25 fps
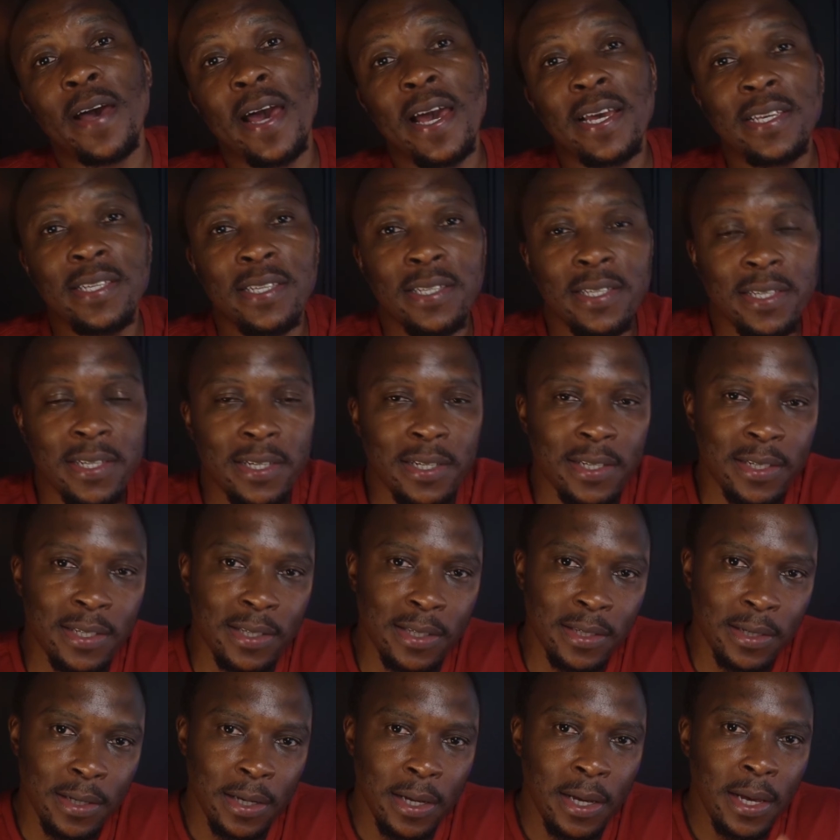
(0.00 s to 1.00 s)
access
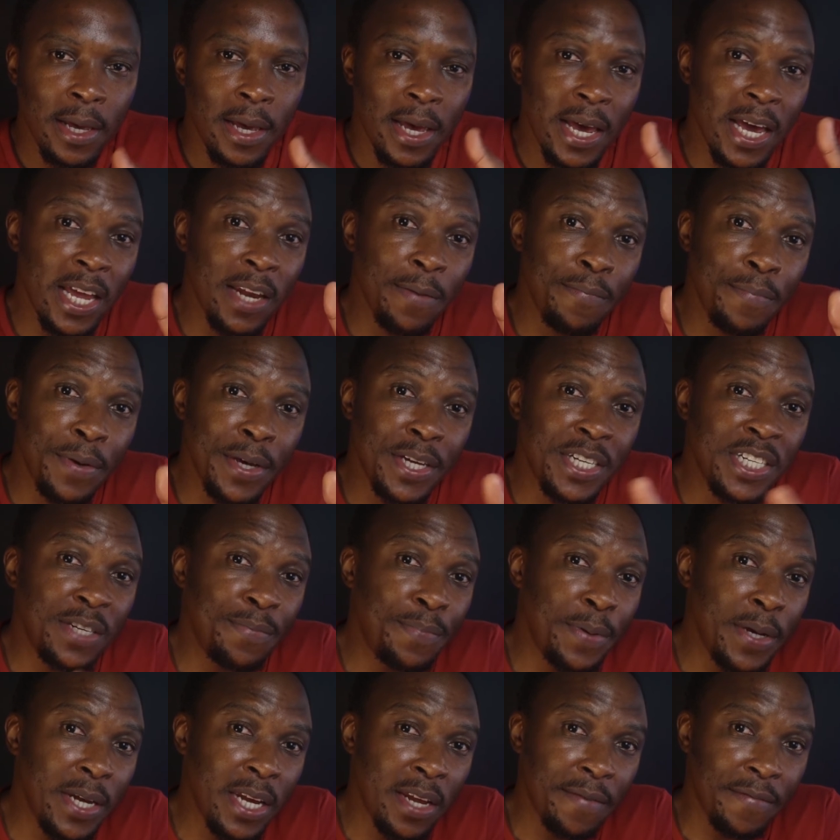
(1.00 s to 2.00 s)
lists and
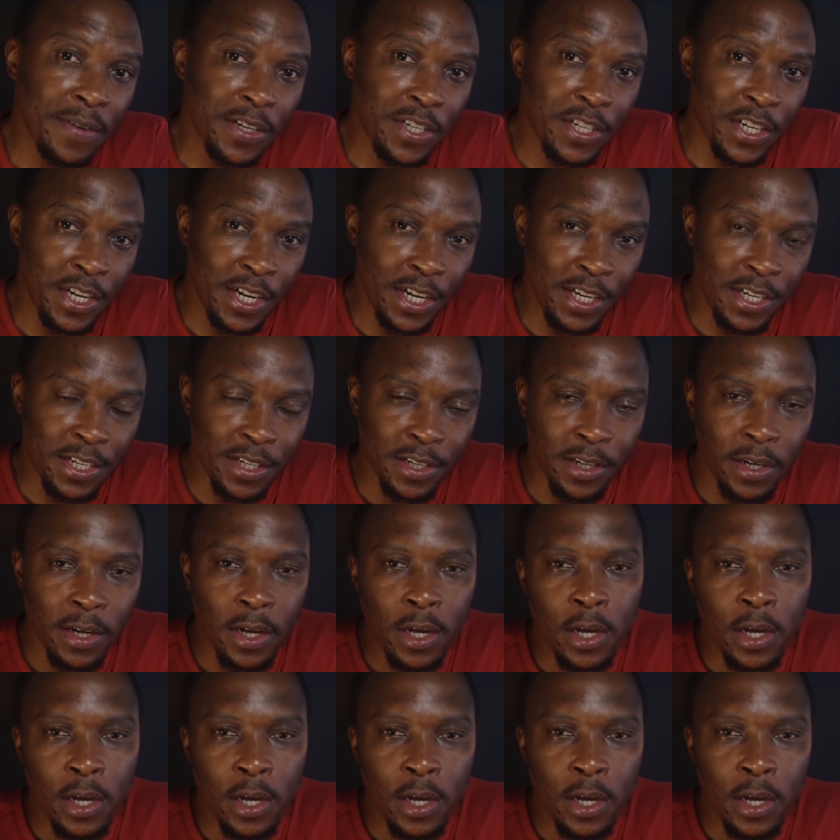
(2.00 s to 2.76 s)
BGP never change.